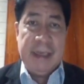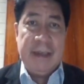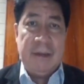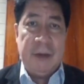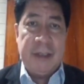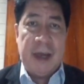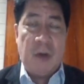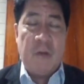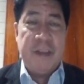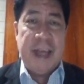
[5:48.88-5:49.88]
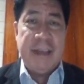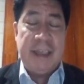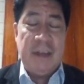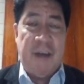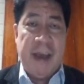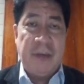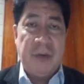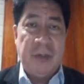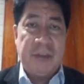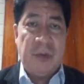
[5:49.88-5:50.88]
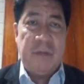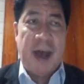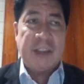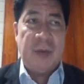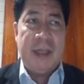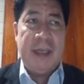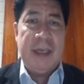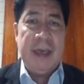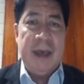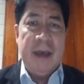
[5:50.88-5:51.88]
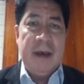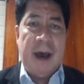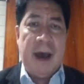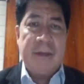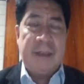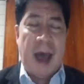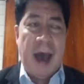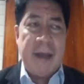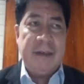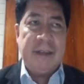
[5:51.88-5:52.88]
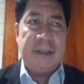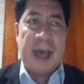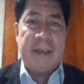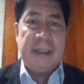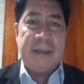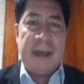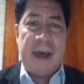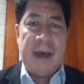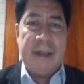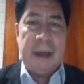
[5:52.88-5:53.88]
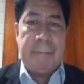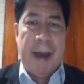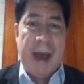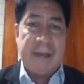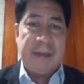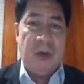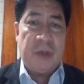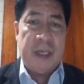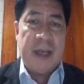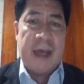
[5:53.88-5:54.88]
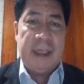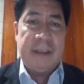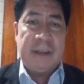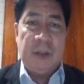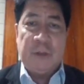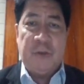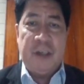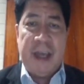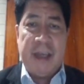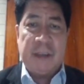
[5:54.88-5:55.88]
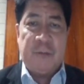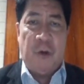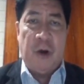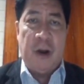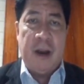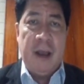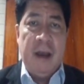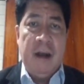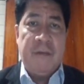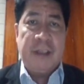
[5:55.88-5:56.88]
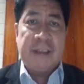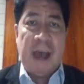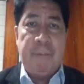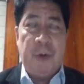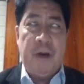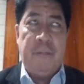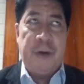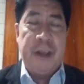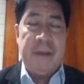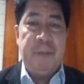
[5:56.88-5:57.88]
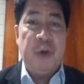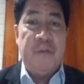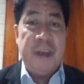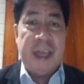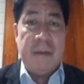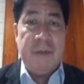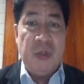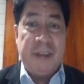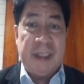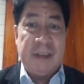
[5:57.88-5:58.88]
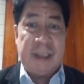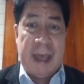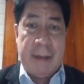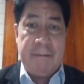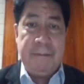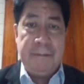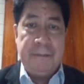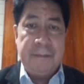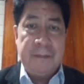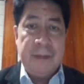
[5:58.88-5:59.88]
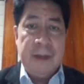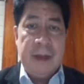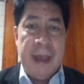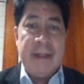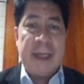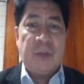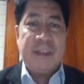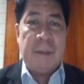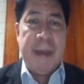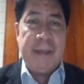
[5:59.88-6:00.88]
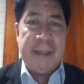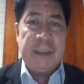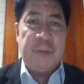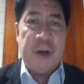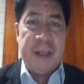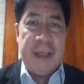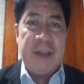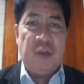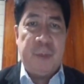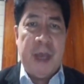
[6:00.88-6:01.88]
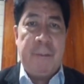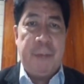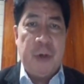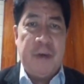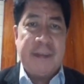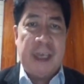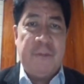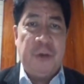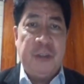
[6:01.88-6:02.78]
or the COVID-19 virus. Yes. So we've actually done studies in the past looking at its usefulness for example, for improving the immune system. And that was the basis for it to be approved as a food